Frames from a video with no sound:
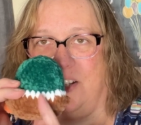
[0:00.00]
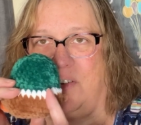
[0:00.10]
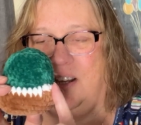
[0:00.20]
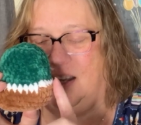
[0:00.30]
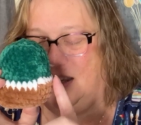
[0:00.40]

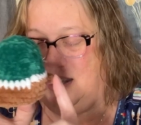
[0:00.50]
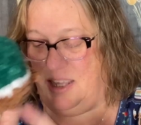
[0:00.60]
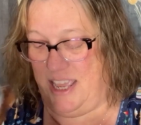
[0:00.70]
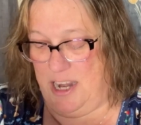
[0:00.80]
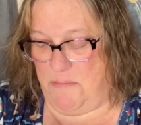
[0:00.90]
So
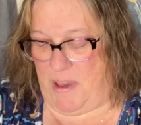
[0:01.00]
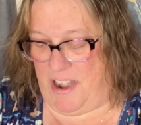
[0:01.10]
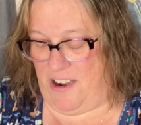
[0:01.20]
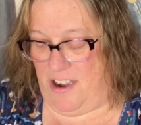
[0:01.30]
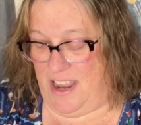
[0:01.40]
getting
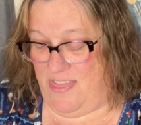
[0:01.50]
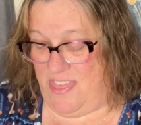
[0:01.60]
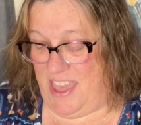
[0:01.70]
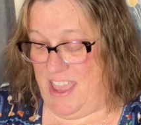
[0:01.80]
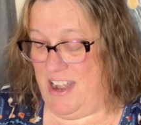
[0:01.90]
better. And
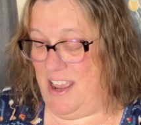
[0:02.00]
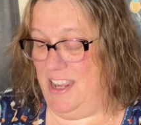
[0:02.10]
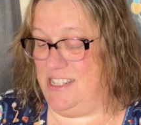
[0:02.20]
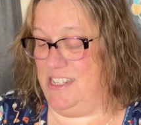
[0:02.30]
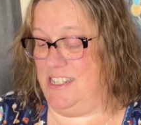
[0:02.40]
then
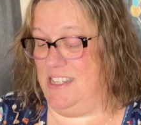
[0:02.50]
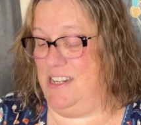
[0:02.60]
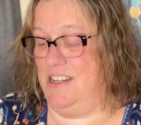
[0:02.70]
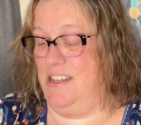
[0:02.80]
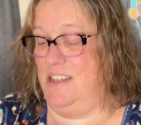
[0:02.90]
I
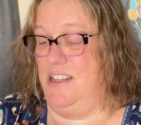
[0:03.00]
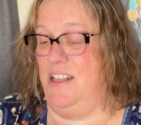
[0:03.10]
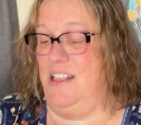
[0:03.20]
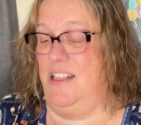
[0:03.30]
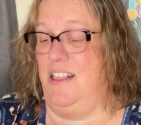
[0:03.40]
did
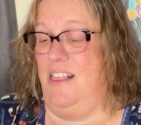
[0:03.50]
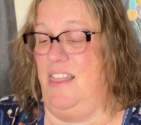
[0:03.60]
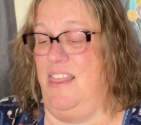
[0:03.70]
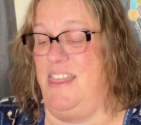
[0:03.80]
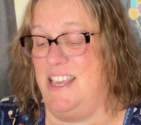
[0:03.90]

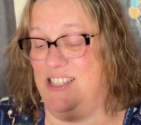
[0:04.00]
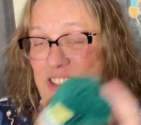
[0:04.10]
this